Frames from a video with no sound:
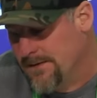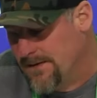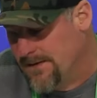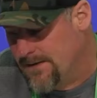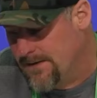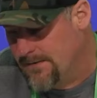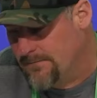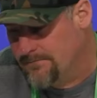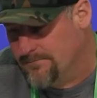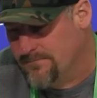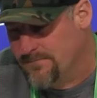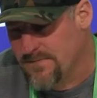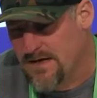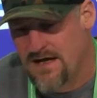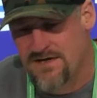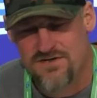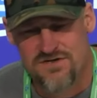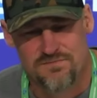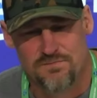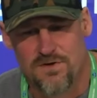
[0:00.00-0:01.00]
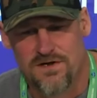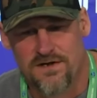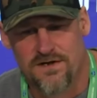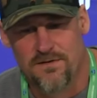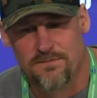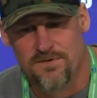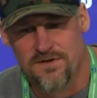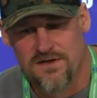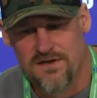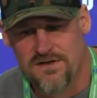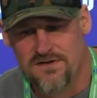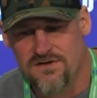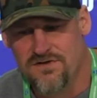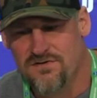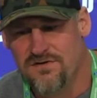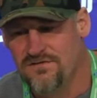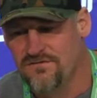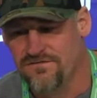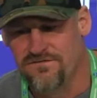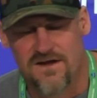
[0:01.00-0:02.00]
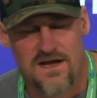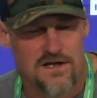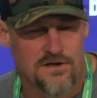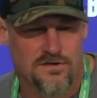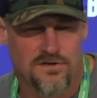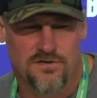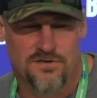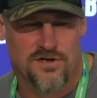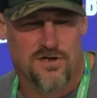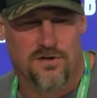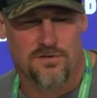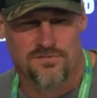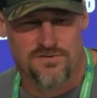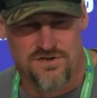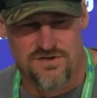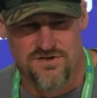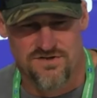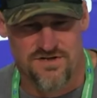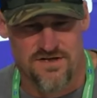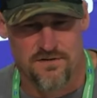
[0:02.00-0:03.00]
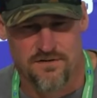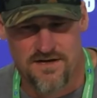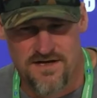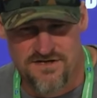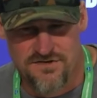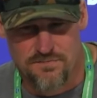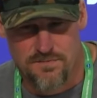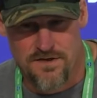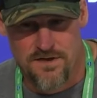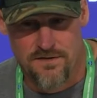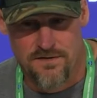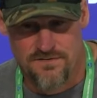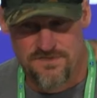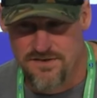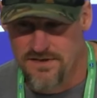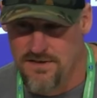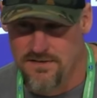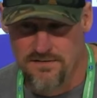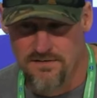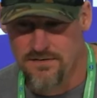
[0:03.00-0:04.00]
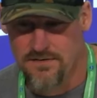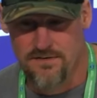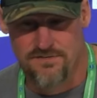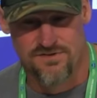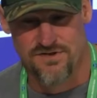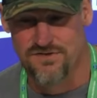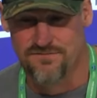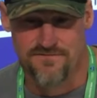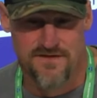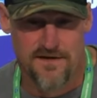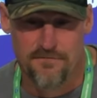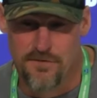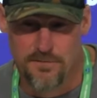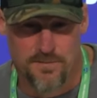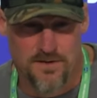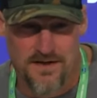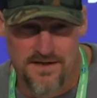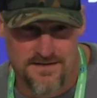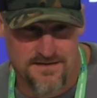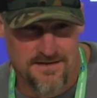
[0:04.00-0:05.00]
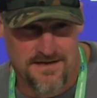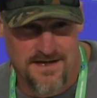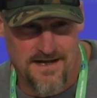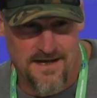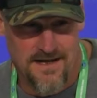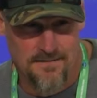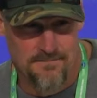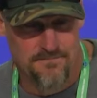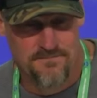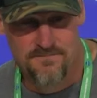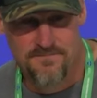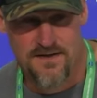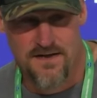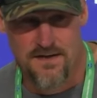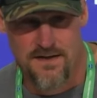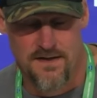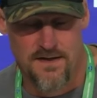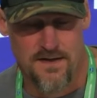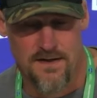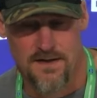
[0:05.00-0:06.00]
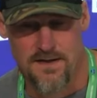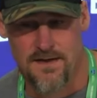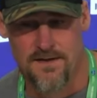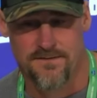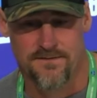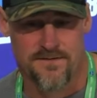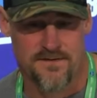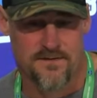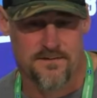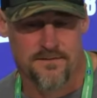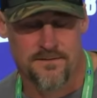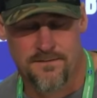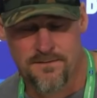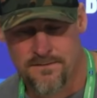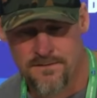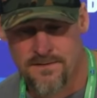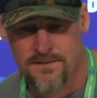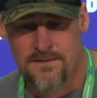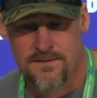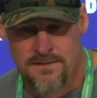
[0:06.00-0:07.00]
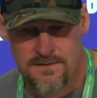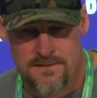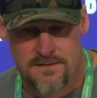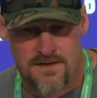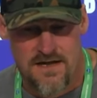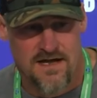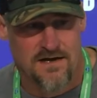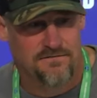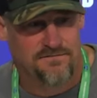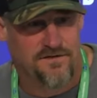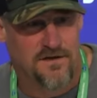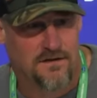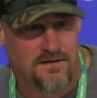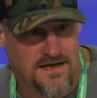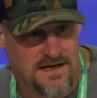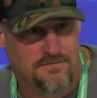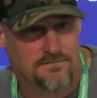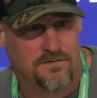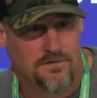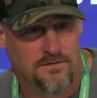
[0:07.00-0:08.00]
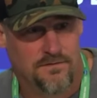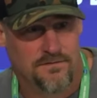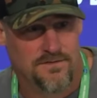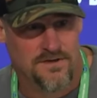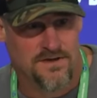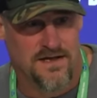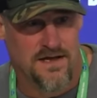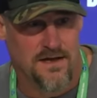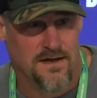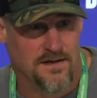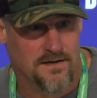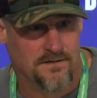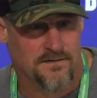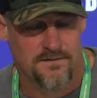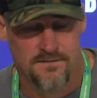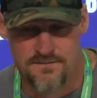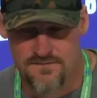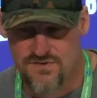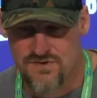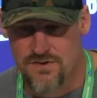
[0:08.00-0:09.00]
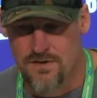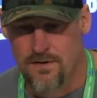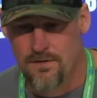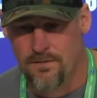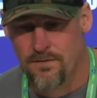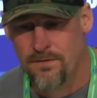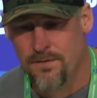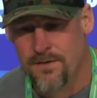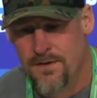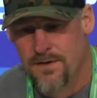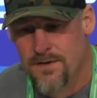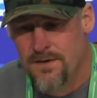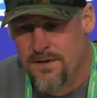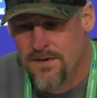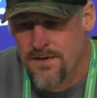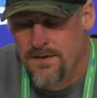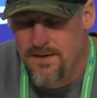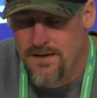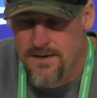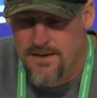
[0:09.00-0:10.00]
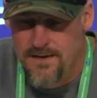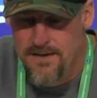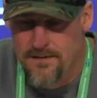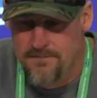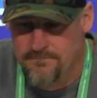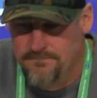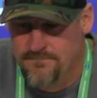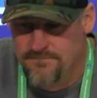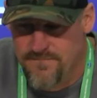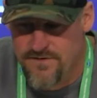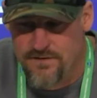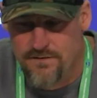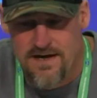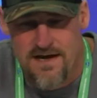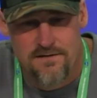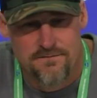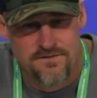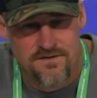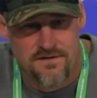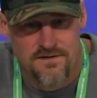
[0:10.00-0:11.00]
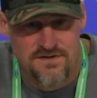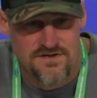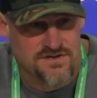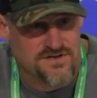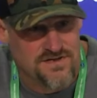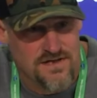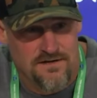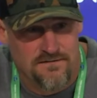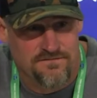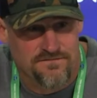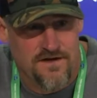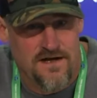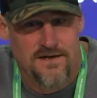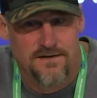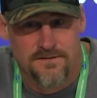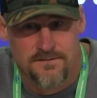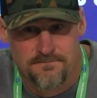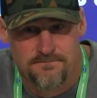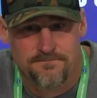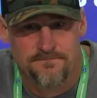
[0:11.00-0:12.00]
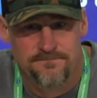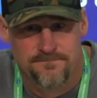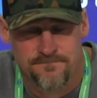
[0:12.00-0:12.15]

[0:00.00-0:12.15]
Um, I just bring it up again. You can find good coaches that are ex-players and coaches who've never played the game at, at the NFL level. You can. So um, they're out there. You just got to find them.